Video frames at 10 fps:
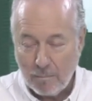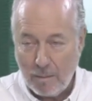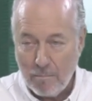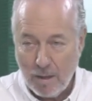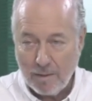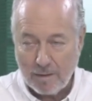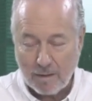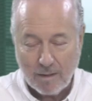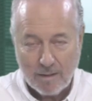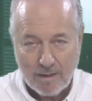
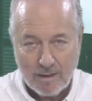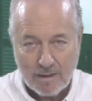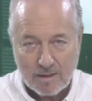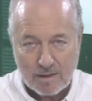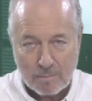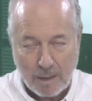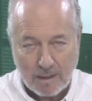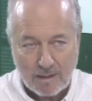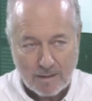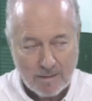mother
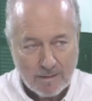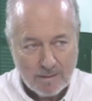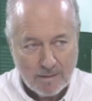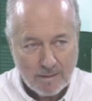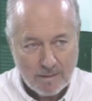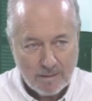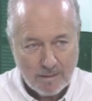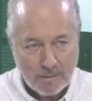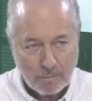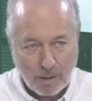spent
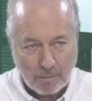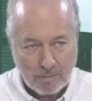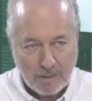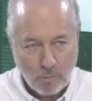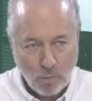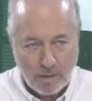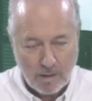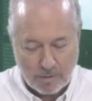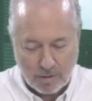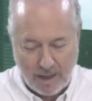probably
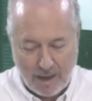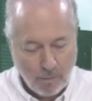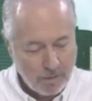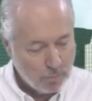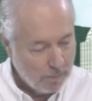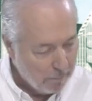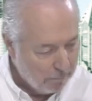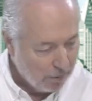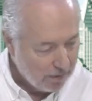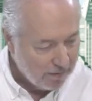100 hours with a
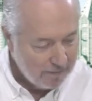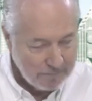book